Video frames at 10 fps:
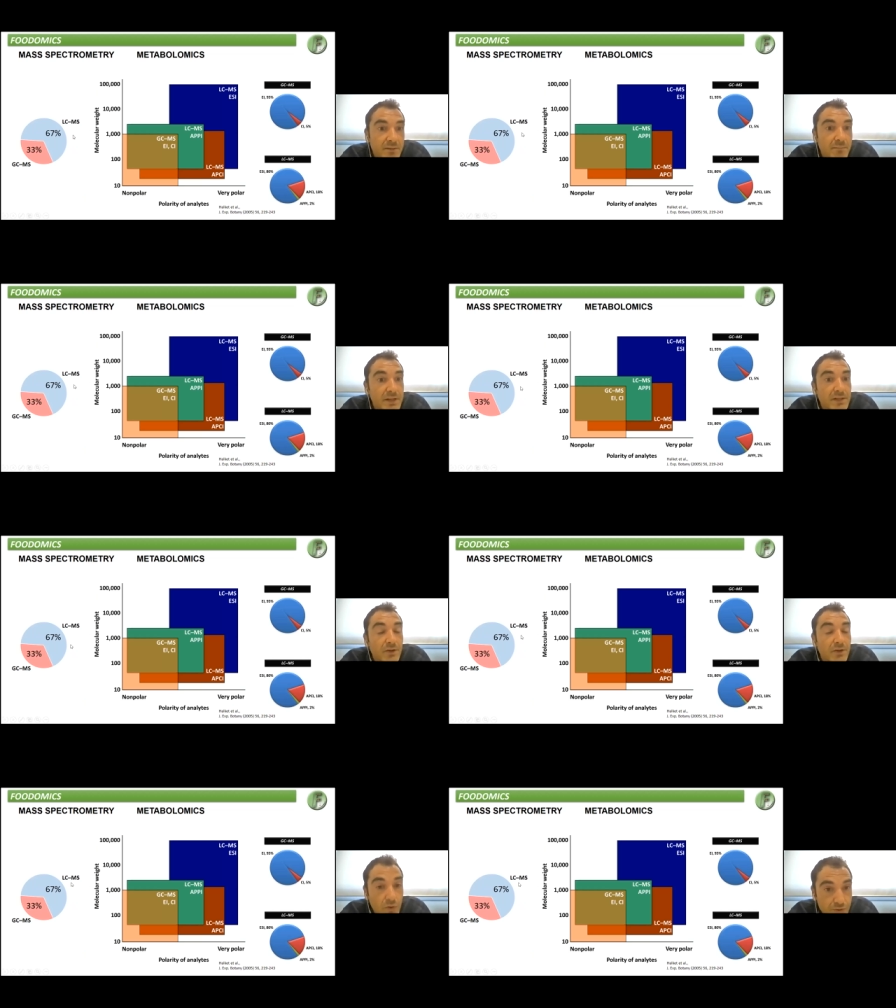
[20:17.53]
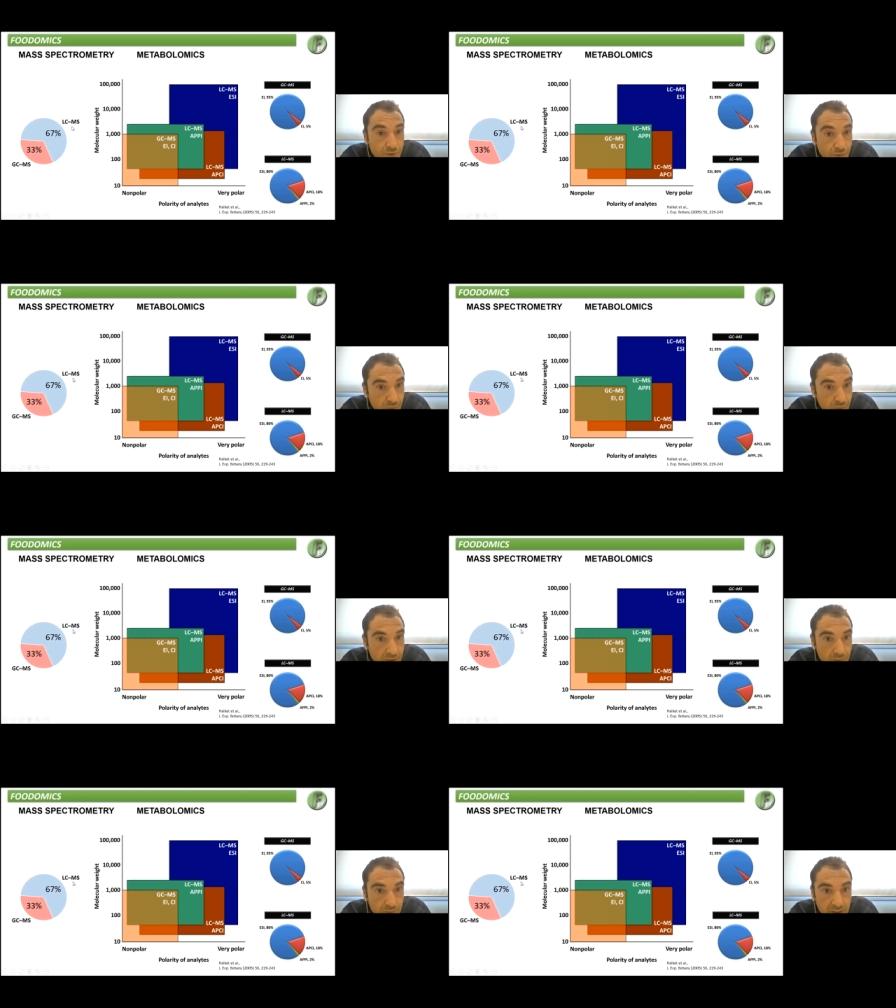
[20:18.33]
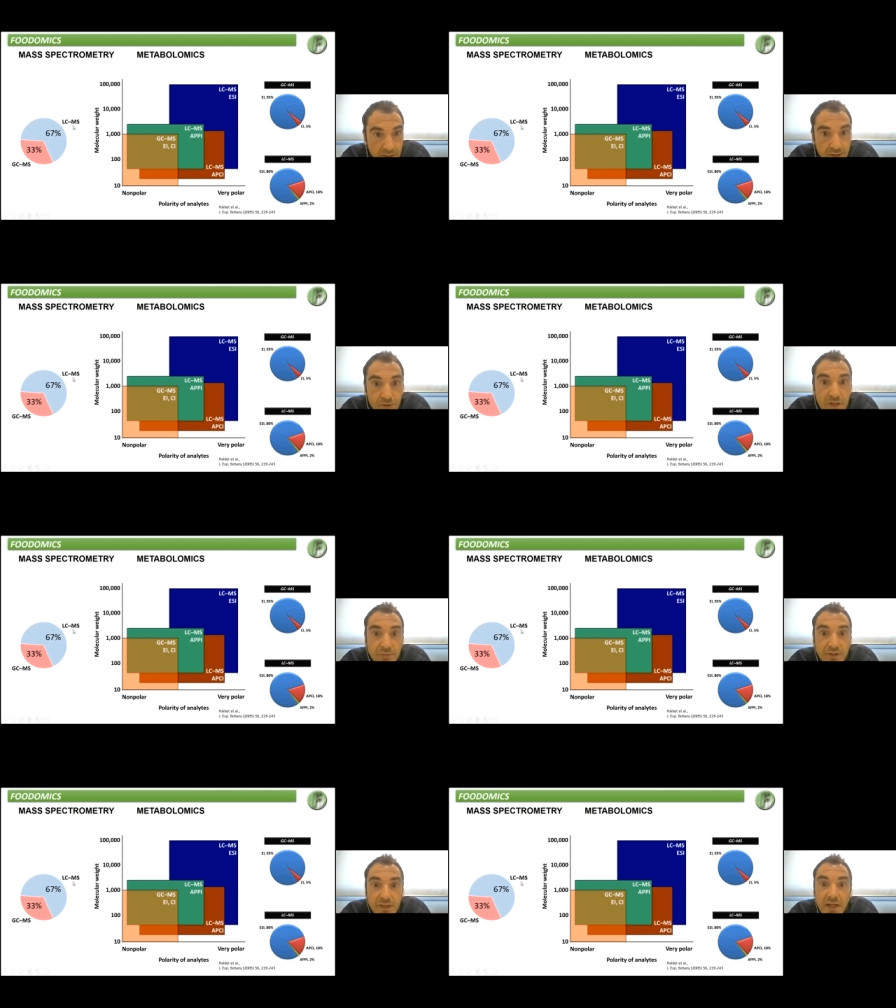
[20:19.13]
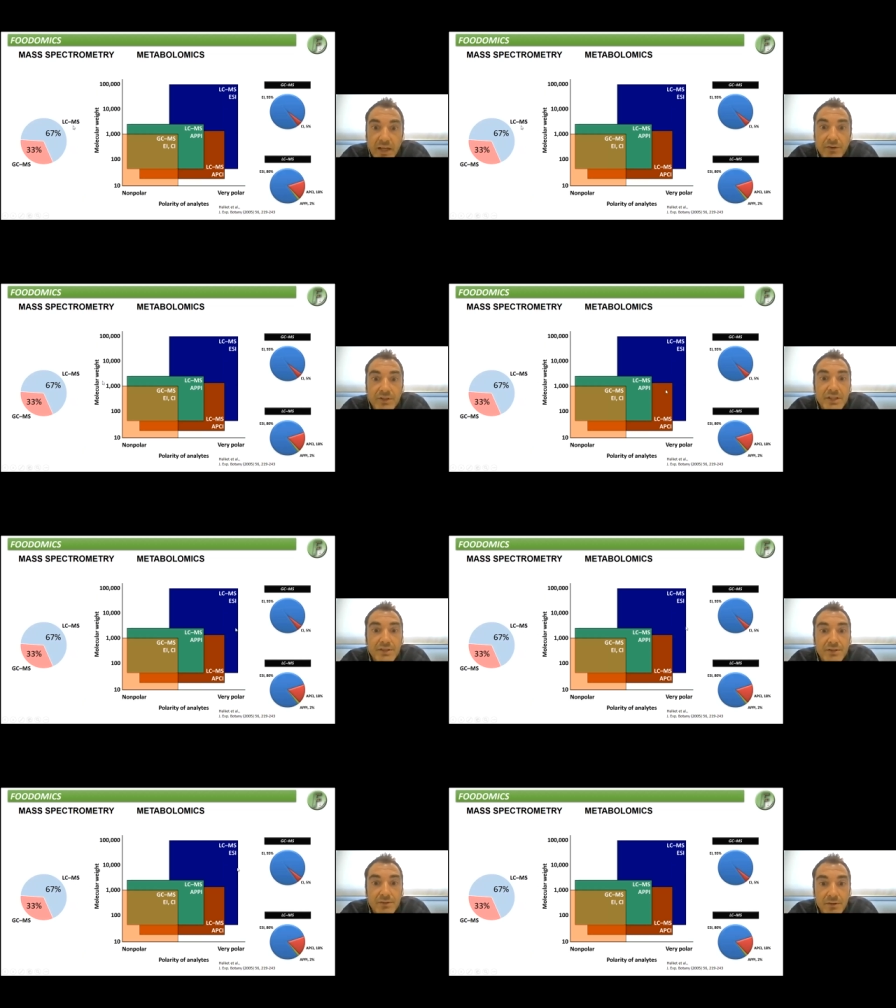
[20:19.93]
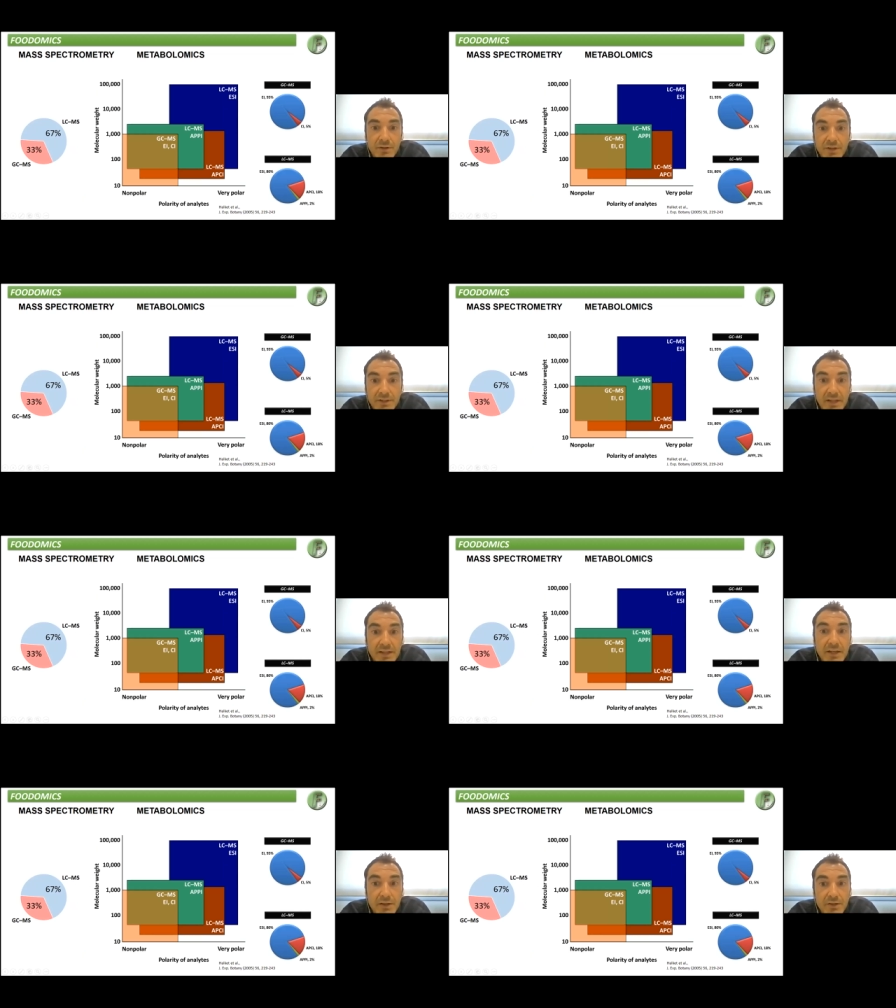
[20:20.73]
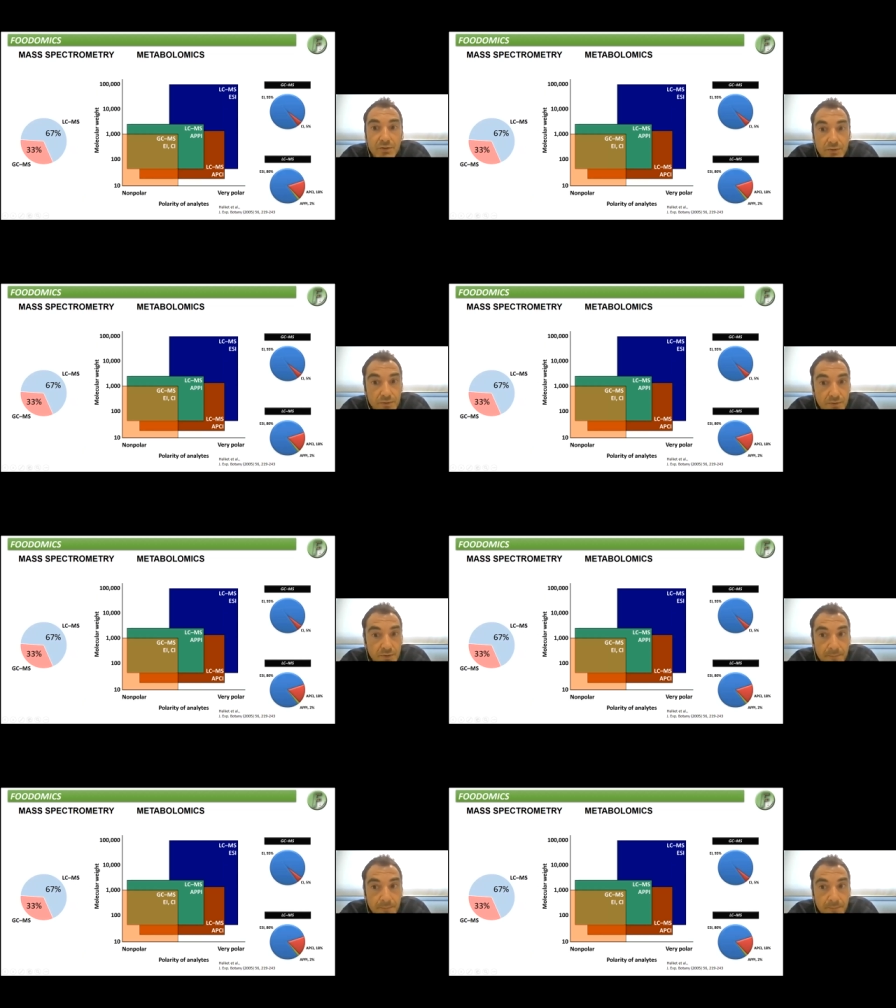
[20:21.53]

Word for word: but also we need to take into account the ionization technique used.